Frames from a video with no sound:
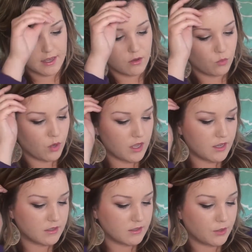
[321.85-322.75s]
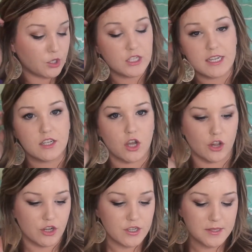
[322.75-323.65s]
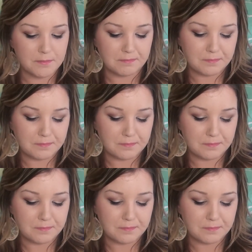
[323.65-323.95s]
It was $13.